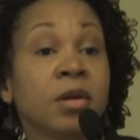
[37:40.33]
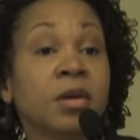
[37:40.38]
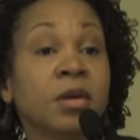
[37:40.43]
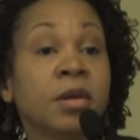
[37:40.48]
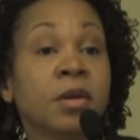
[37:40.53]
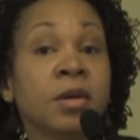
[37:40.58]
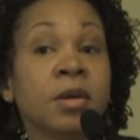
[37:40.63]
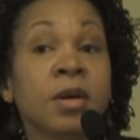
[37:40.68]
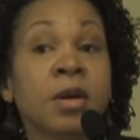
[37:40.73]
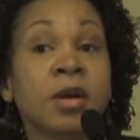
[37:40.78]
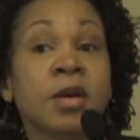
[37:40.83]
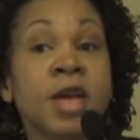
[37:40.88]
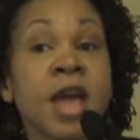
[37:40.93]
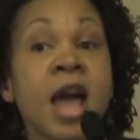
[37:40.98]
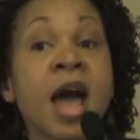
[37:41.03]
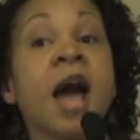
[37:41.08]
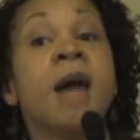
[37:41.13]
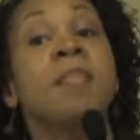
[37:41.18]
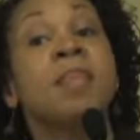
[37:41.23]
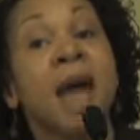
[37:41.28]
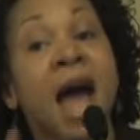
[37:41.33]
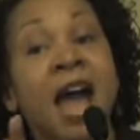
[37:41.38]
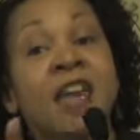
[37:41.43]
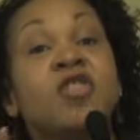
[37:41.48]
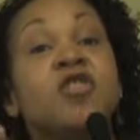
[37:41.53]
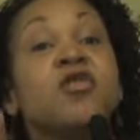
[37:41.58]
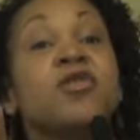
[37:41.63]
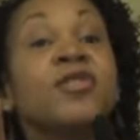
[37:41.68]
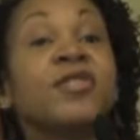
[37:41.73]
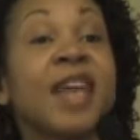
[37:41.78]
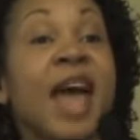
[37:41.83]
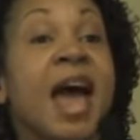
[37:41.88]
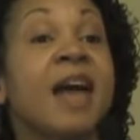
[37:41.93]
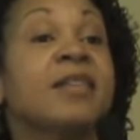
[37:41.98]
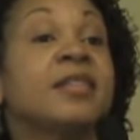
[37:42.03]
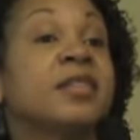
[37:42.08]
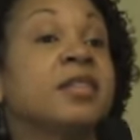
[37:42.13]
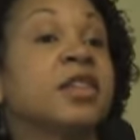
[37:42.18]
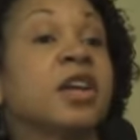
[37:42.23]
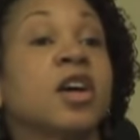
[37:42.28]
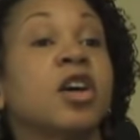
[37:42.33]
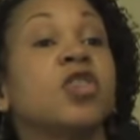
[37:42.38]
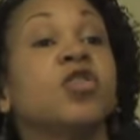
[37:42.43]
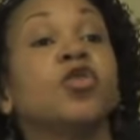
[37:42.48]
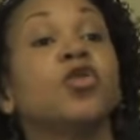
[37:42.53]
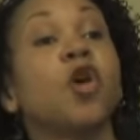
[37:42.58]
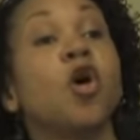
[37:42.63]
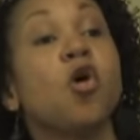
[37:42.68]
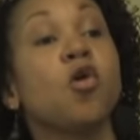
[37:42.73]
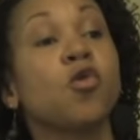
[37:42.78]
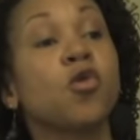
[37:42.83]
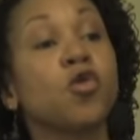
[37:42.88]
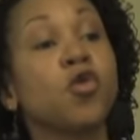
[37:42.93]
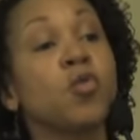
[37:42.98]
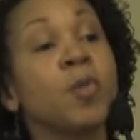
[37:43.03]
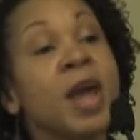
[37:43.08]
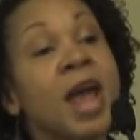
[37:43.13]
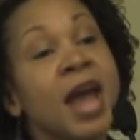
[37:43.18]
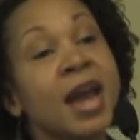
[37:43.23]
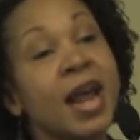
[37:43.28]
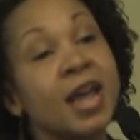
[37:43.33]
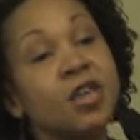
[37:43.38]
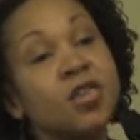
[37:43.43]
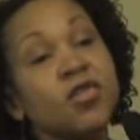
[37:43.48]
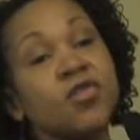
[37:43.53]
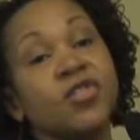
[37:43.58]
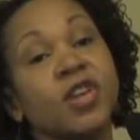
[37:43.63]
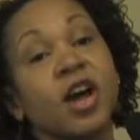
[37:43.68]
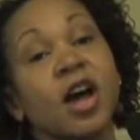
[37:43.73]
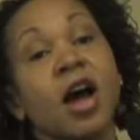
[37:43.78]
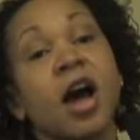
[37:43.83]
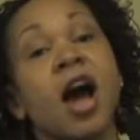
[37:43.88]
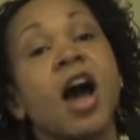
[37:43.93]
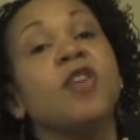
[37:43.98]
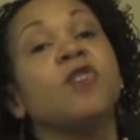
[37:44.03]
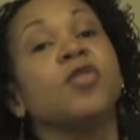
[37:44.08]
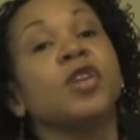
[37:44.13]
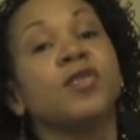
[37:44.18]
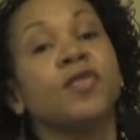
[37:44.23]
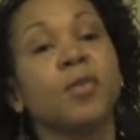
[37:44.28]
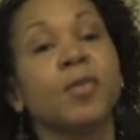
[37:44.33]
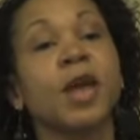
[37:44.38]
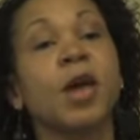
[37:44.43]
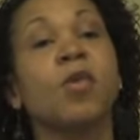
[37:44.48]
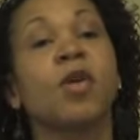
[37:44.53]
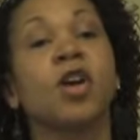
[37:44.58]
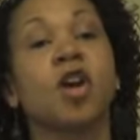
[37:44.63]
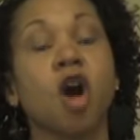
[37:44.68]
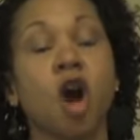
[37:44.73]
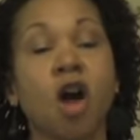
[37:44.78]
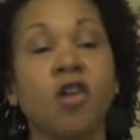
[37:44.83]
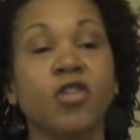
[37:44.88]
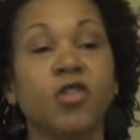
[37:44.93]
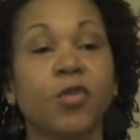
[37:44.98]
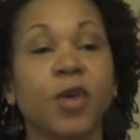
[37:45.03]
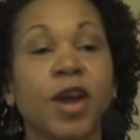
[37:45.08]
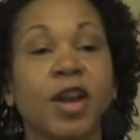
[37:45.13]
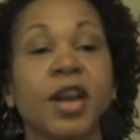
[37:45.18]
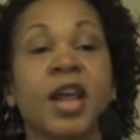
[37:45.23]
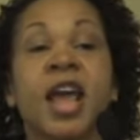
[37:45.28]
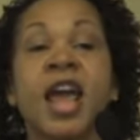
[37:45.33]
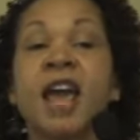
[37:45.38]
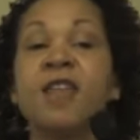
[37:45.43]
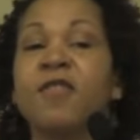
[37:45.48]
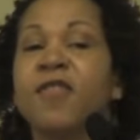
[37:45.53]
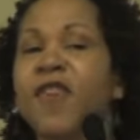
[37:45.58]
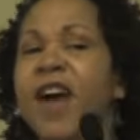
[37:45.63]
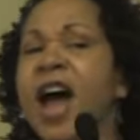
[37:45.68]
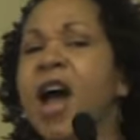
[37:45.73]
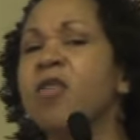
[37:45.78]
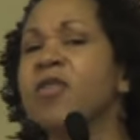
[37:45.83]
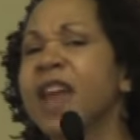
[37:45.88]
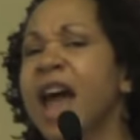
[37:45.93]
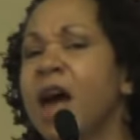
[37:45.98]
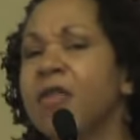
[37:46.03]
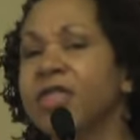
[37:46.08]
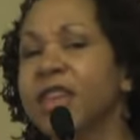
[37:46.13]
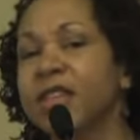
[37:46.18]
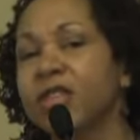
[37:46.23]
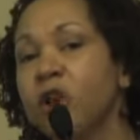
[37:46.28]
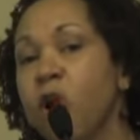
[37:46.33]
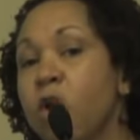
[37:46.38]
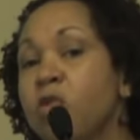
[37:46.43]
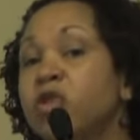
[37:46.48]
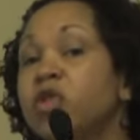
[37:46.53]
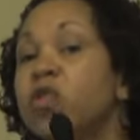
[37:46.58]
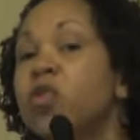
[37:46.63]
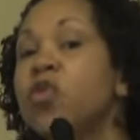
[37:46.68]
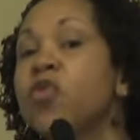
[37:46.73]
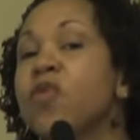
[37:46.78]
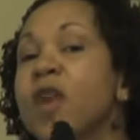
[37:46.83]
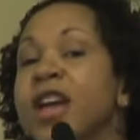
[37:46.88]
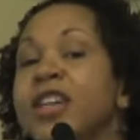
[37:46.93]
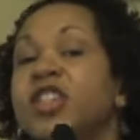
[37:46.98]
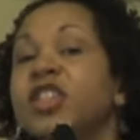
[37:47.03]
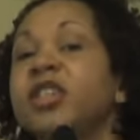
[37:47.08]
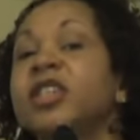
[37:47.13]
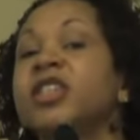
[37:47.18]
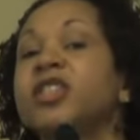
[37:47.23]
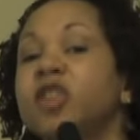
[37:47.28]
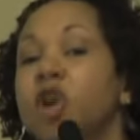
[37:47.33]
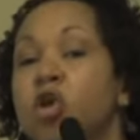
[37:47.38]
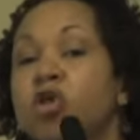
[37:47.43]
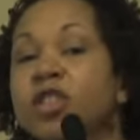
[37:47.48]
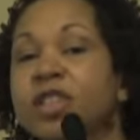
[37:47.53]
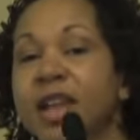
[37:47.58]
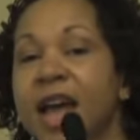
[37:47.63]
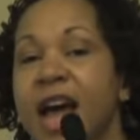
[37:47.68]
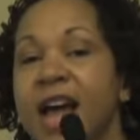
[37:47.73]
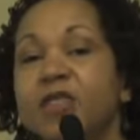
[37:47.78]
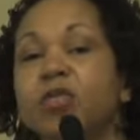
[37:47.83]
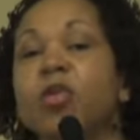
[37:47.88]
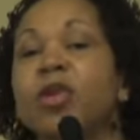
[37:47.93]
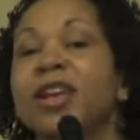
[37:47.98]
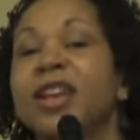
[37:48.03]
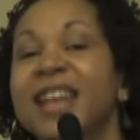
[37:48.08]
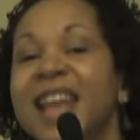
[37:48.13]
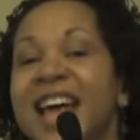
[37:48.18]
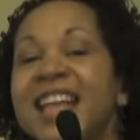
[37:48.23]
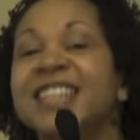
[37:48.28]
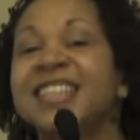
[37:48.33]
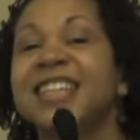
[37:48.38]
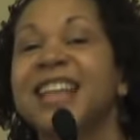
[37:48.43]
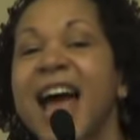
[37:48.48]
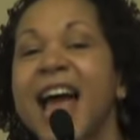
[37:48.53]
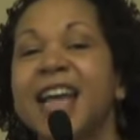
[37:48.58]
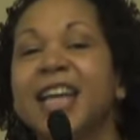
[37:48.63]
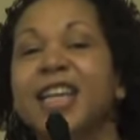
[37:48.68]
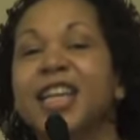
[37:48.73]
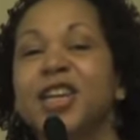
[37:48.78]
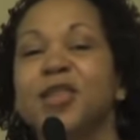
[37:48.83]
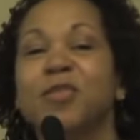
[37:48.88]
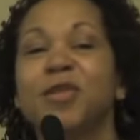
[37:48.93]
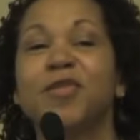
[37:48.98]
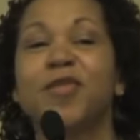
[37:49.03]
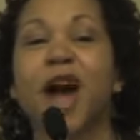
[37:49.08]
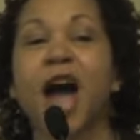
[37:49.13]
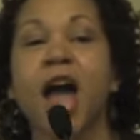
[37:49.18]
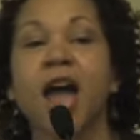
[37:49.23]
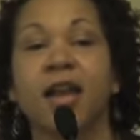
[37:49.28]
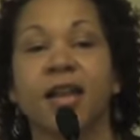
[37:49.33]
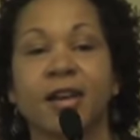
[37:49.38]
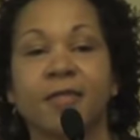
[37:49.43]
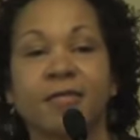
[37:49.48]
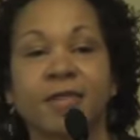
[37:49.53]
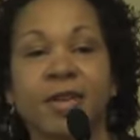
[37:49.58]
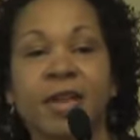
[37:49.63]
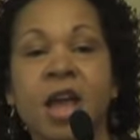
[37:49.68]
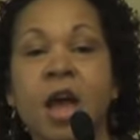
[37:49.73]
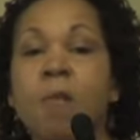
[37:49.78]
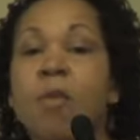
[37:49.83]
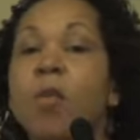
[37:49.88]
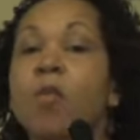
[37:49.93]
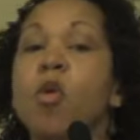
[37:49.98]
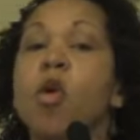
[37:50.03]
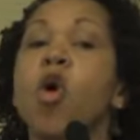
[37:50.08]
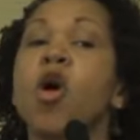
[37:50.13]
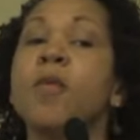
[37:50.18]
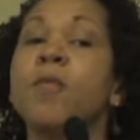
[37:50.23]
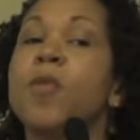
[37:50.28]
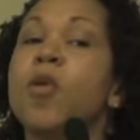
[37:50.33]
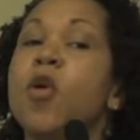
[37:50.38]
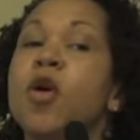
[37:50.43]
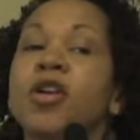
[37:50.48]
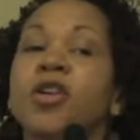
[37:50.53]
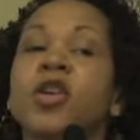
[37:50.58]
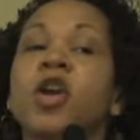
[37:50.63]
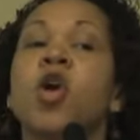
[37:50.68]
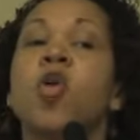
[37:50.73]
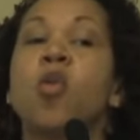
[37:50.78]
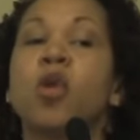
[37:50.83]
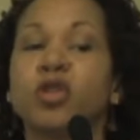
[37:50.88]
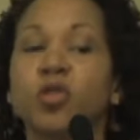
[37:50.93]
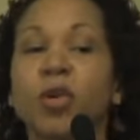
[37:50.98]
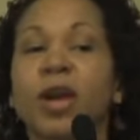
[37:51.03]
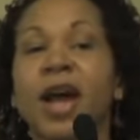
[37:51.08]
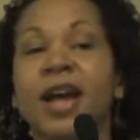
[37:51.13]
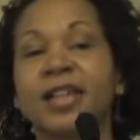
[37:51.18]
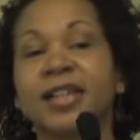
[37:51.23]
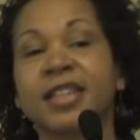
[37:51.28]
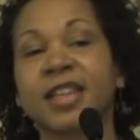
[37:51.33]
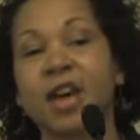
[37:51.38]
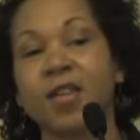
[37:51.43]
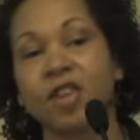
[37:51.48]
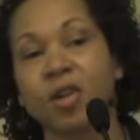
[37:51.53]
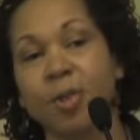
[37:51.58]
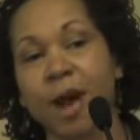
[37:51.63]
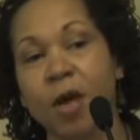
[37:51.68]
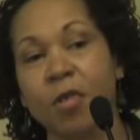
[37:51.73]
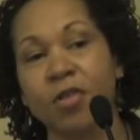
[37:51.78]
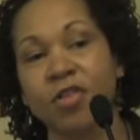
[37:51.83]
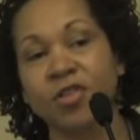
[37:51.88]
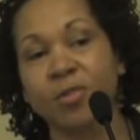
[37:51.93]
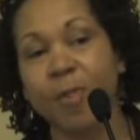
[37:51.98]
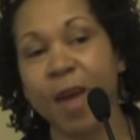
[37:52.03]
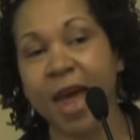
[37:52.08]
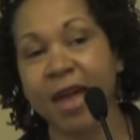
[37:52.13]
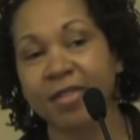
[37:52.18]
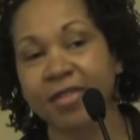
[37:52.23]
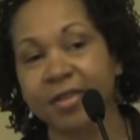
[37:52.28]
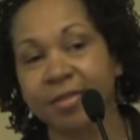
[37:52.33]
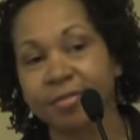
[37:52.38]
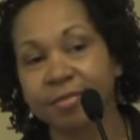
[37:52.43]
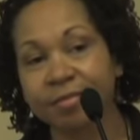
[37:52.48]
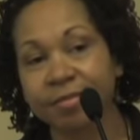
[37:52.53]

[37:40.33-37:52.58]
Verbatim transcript: Mm-hmm. Yeah, I used that as a control group, and I used a hundred of them that were incarcerated, and found out that those who were racially socialized were less likely to be violent. But more important was what I discovered about respect.